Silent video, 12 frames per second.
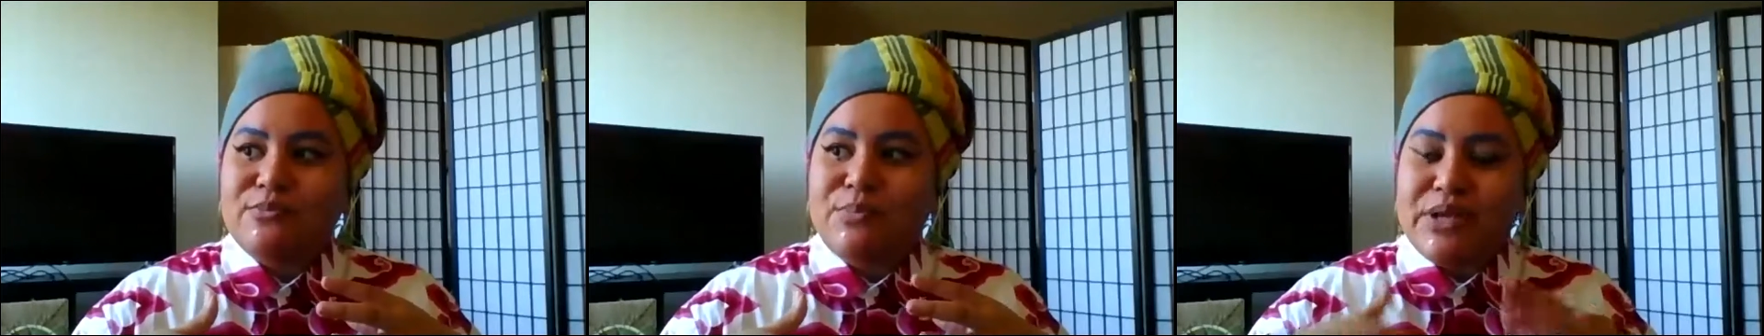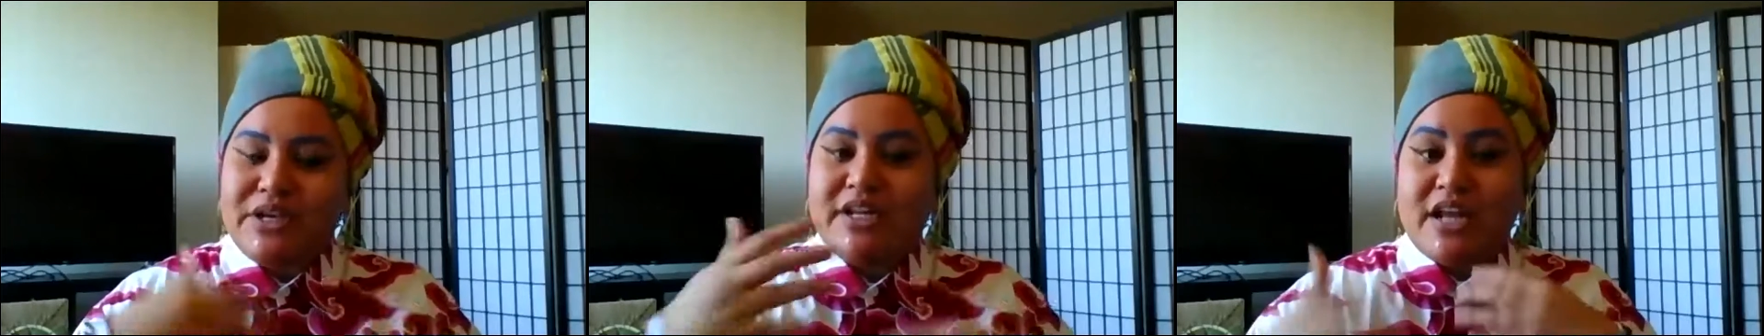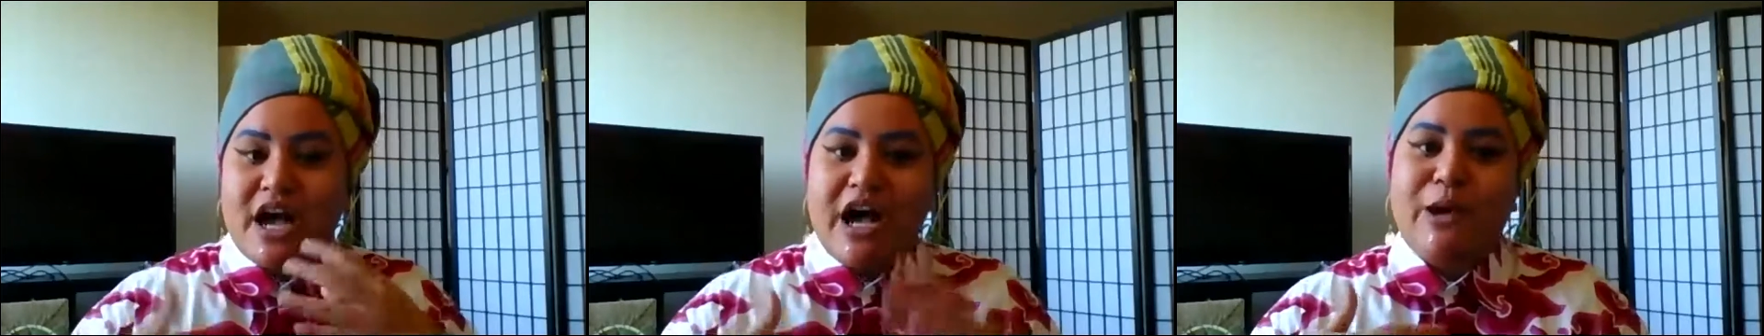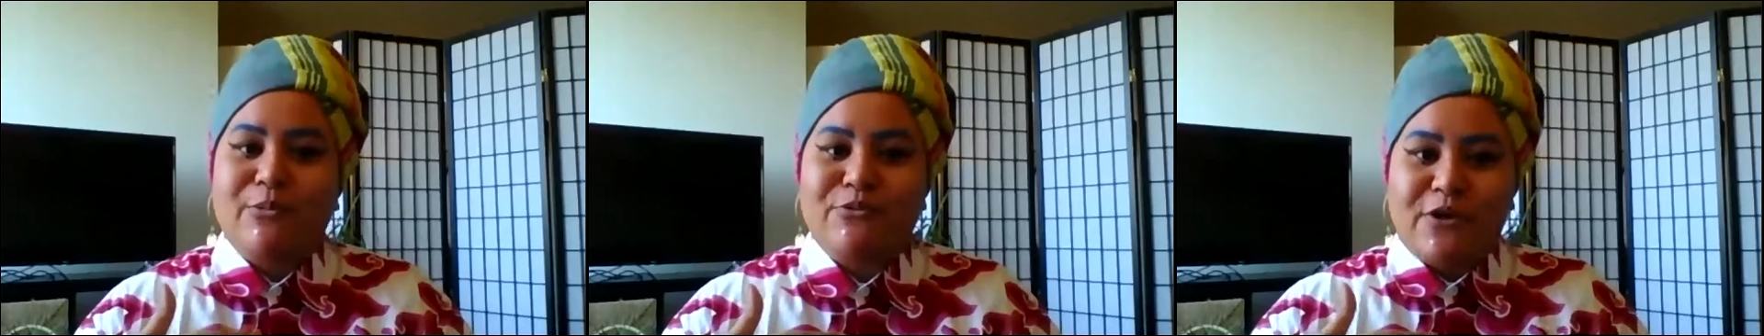build it
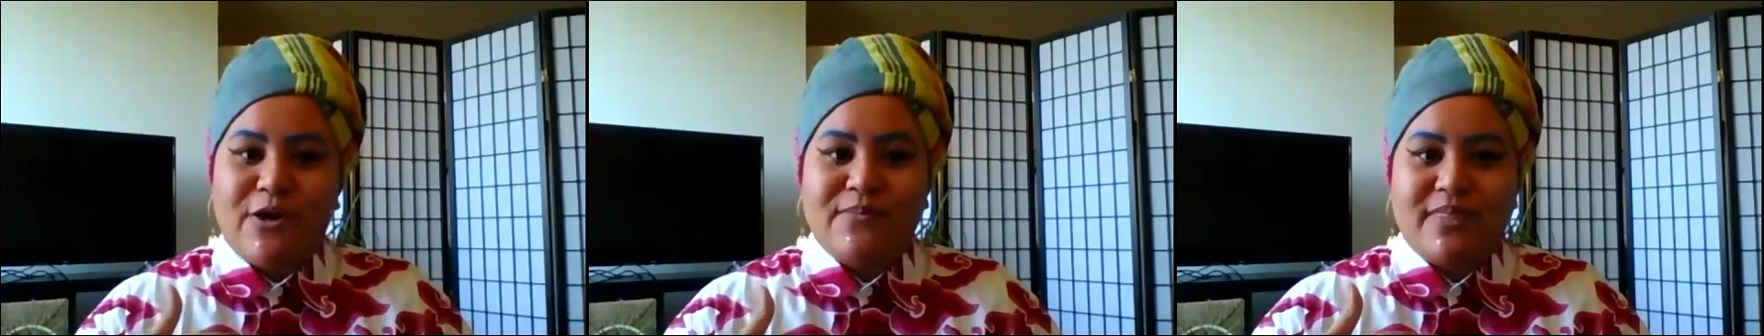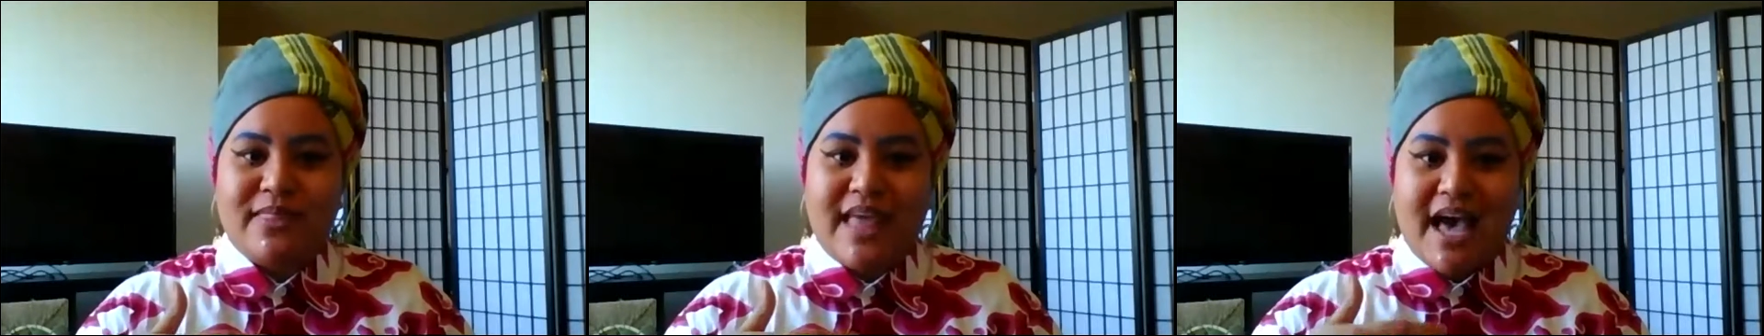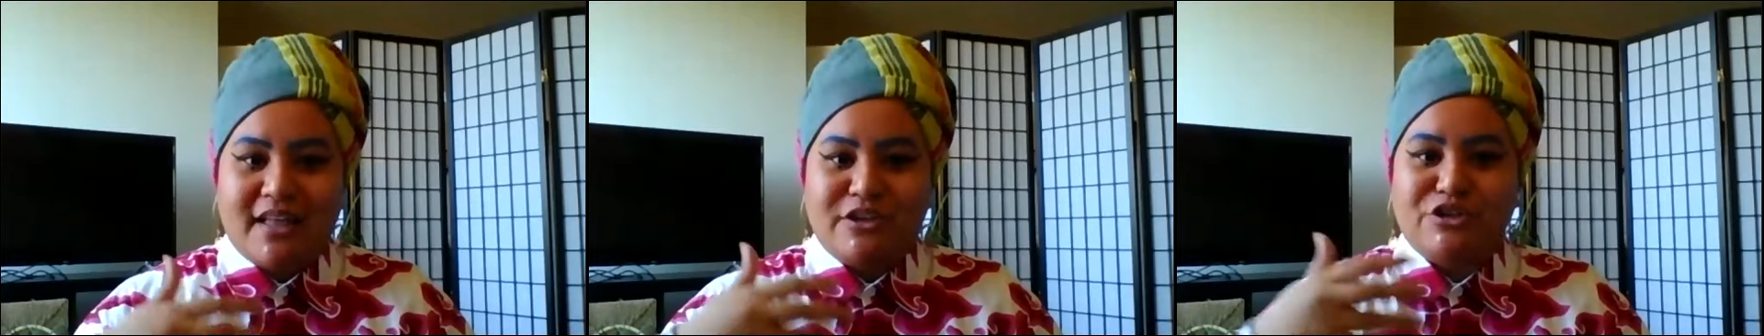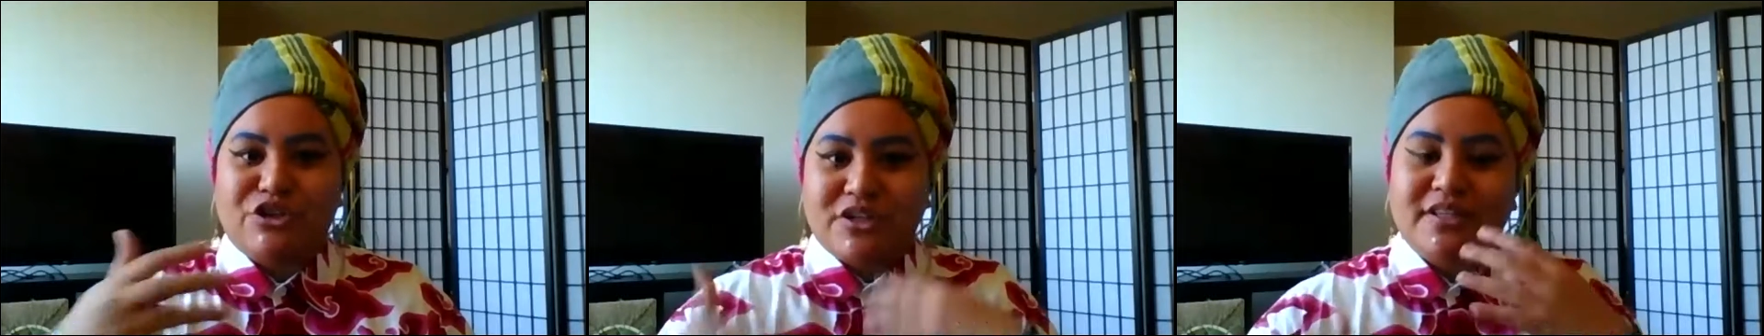up from that
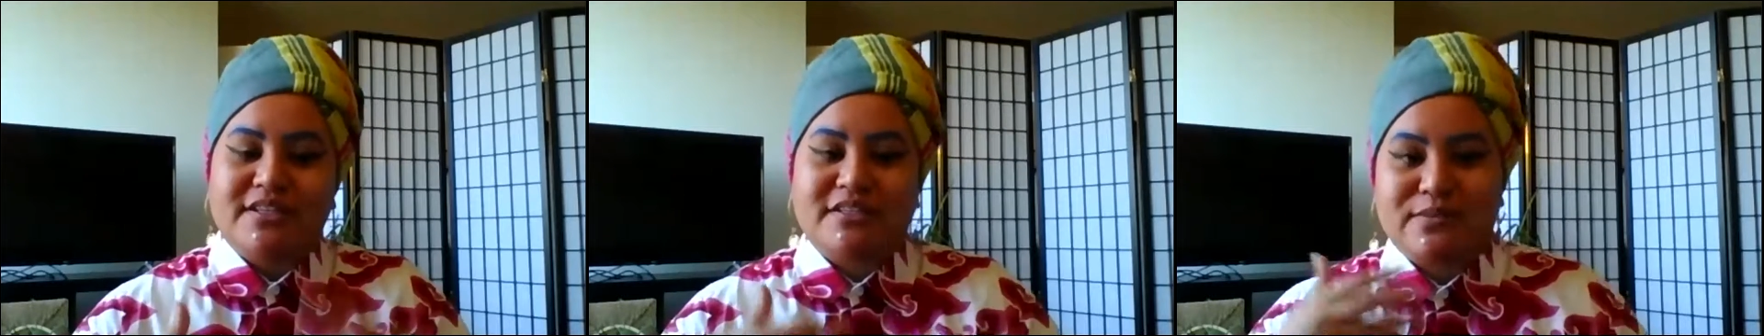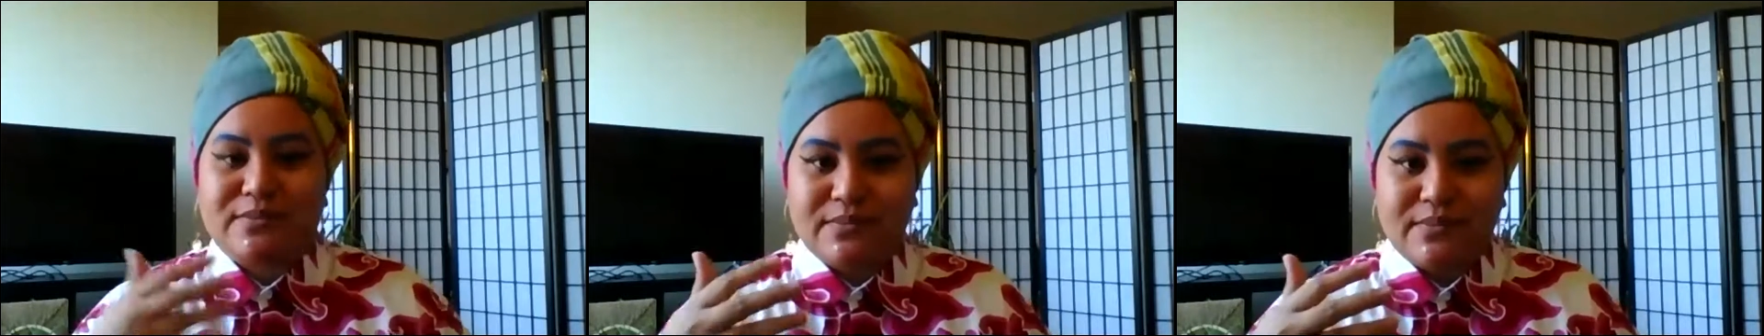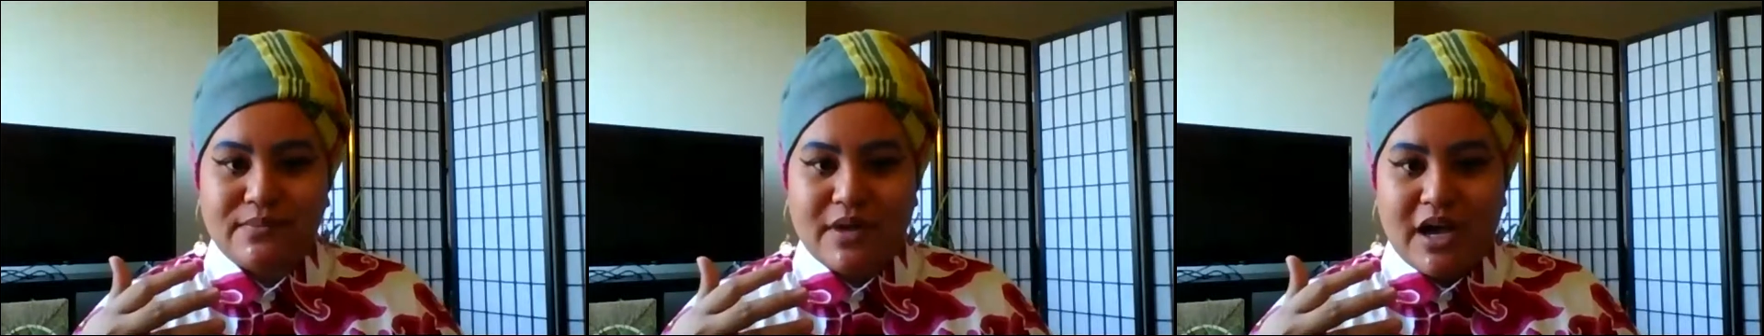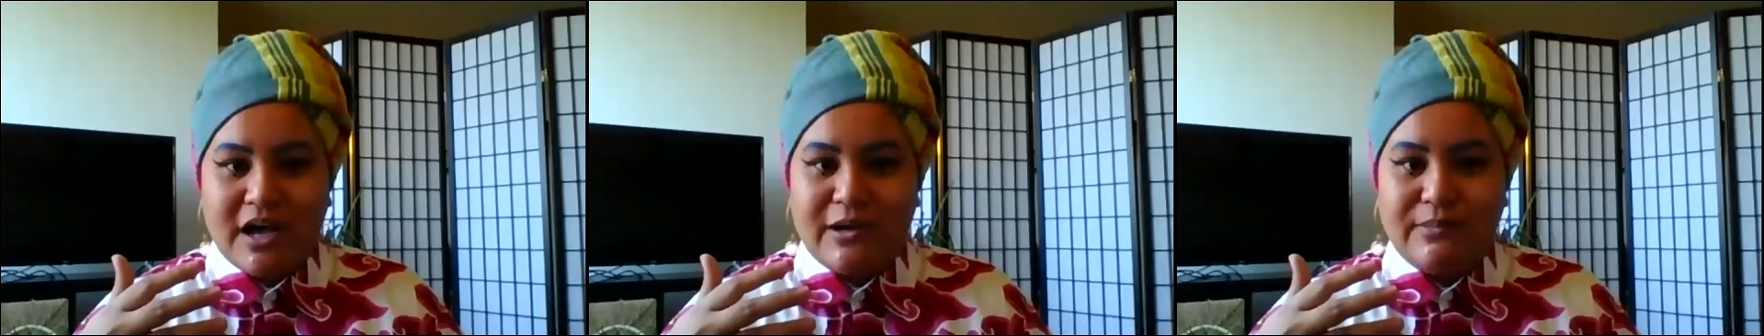journalism
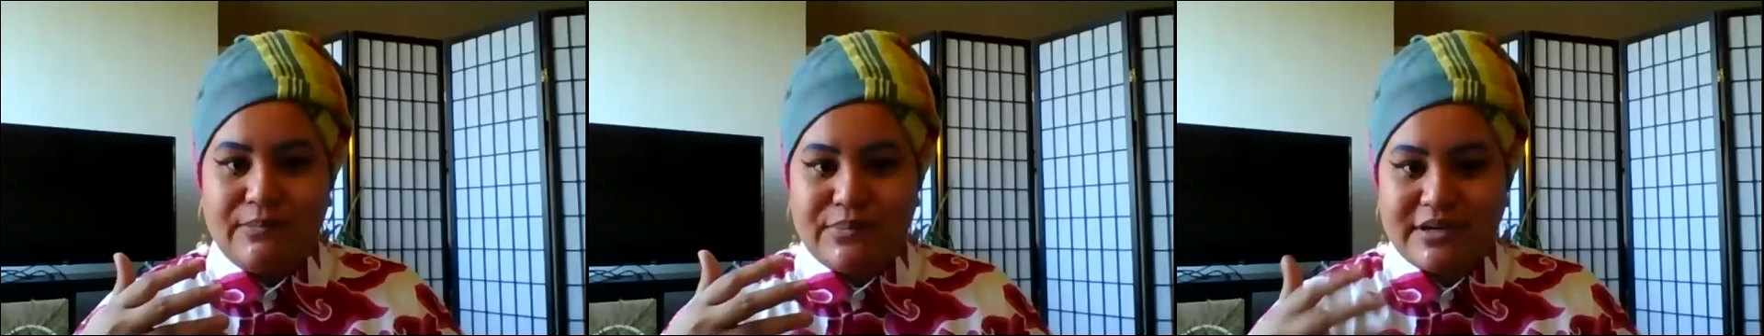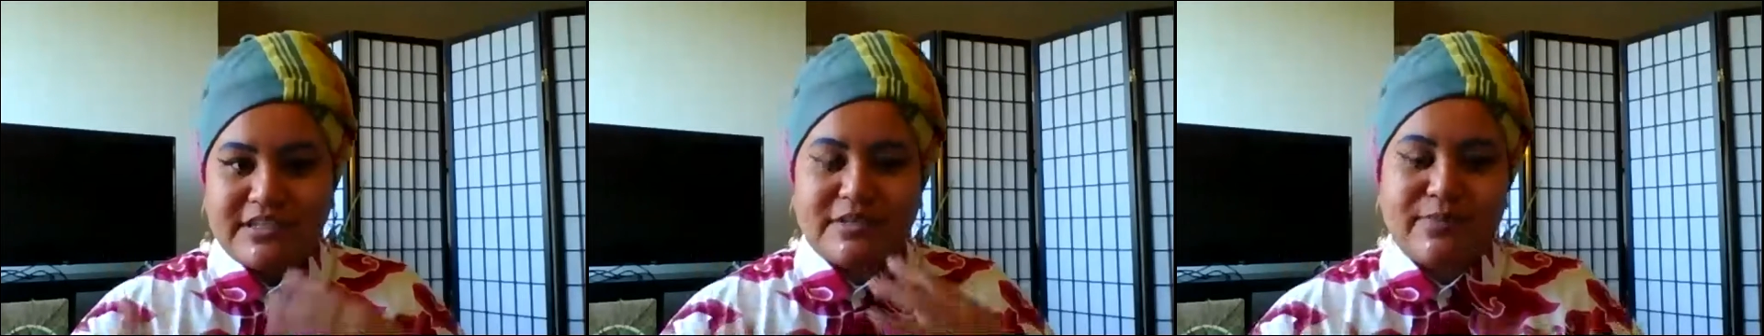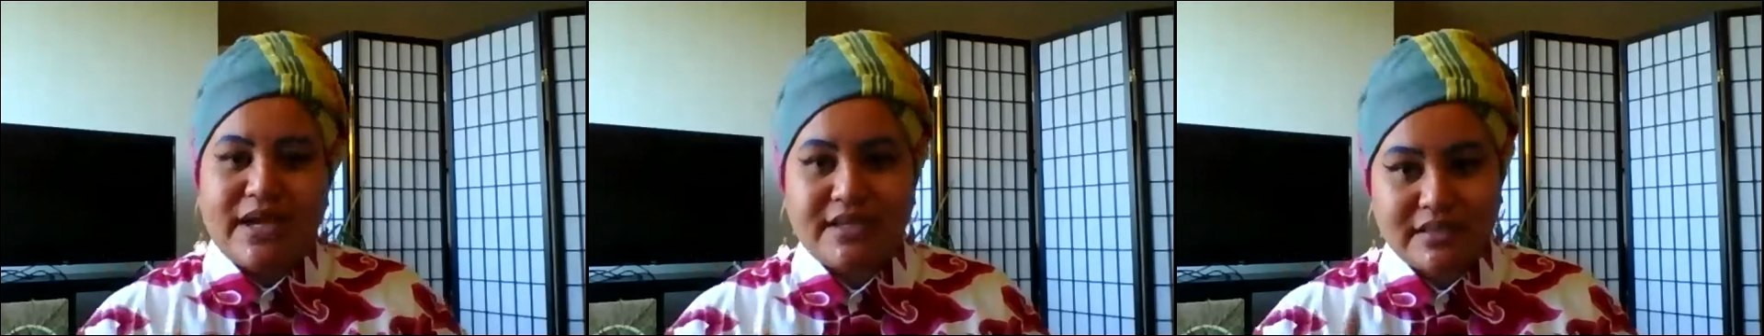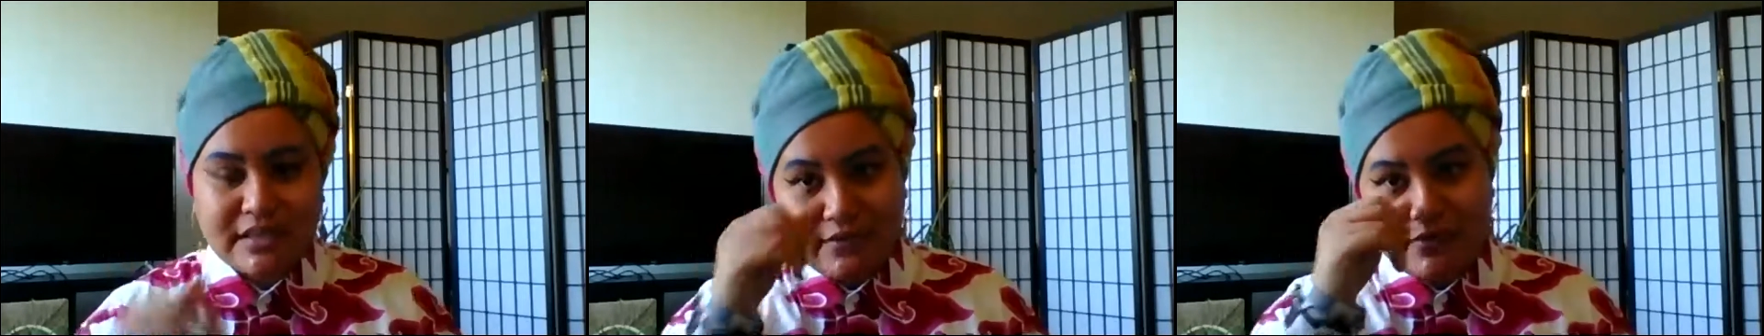
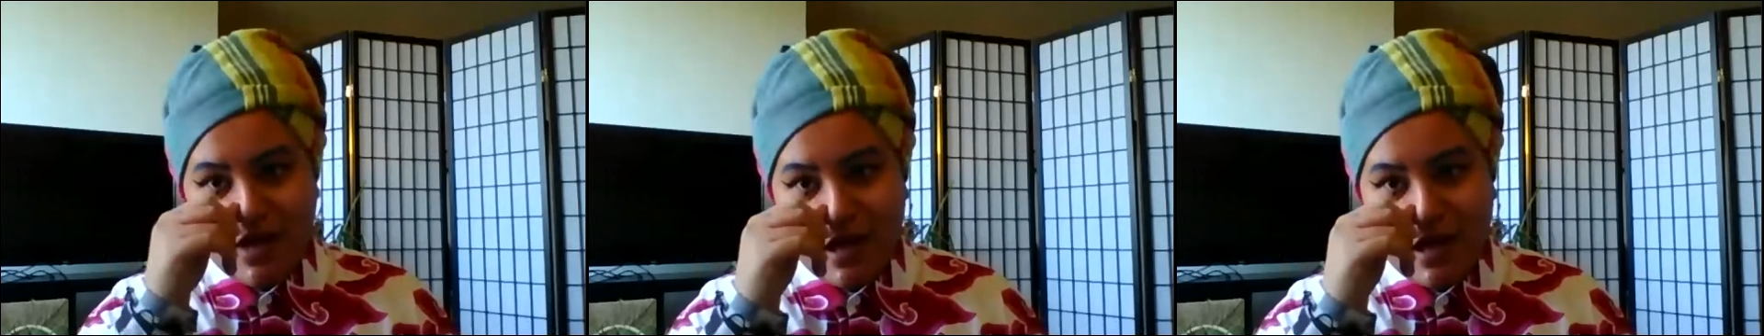perspective.